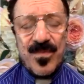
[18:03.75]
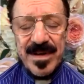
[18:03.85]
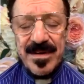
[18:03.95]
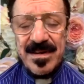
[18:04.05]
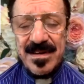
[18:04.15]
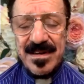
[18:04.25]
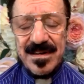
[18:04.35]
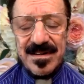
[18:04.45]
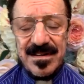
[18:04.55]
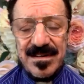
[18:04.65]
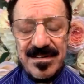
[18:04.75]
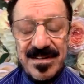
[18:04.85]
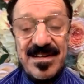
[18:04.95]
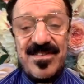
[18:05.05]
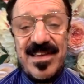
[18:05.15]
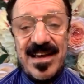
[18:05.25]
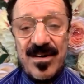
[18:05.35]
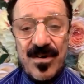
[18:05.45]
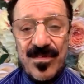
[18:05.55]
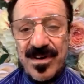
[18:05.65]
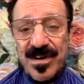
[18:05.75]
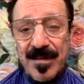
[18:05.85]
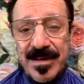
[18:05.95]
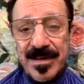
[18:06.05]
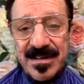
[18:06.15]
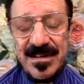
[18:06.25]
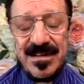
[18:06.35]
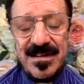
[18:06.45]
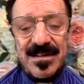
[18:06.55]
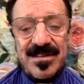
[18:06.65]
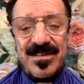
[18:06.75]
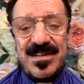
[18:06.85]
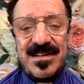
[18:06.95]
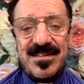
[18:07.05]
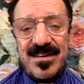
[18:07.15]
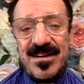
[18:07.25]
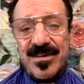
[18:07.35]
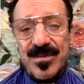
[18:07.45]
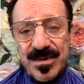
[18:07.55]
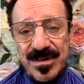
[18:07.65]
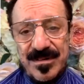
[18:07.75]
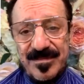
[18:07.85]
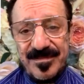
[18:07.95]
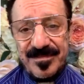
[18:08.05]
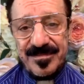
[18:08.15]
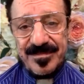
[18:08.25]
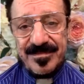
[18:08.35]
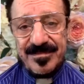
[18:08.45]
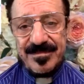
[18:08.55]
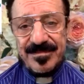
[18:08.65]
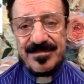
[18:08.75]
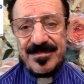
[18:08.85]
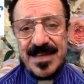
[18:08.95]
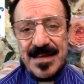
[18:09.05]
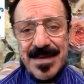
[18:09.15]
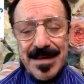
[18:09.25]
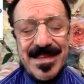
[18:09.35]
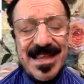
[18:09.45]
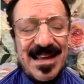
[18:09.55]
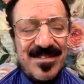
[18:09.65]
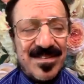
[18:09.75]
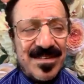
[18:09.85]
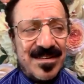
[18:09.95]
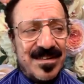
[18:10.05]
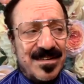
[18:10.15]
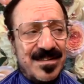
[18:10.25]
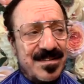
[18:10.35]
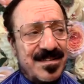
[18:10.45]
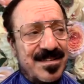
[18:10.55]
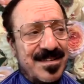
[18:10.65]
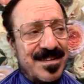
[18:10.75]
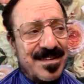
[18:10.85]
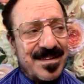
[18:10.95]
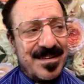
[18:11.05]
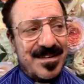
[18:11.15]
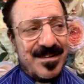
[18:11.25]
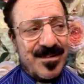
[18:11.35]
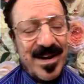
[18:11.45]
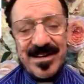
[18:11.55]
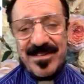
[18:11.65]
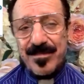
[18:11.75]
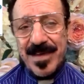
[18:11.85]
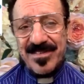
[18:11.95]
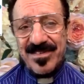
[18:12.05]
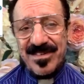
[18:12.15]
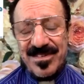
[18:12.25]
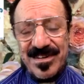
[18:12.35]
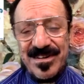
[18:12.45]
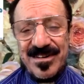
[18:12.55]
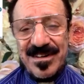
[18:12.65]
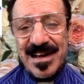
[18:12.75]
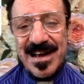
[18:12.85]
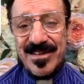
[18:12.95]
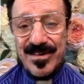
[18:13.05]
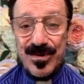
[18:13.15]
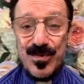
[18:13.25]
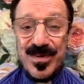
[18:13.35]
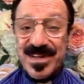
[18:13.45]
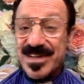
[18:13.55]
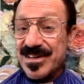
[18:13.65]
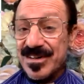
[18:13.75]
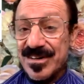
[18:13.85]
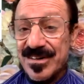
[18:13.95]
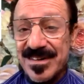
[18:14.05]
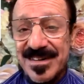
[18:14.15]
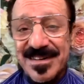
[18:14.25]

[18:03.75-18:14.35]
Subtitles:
we teach that overcoming to the entire world. And maybe that's the greatest message here on the new year,